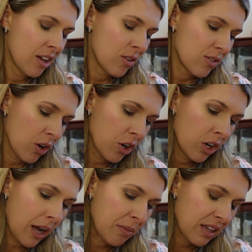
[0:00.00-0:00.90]
So
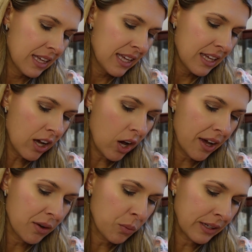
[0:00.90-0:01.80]
I'm thinking
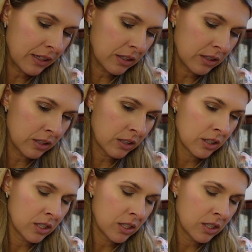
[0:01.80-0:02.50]
I will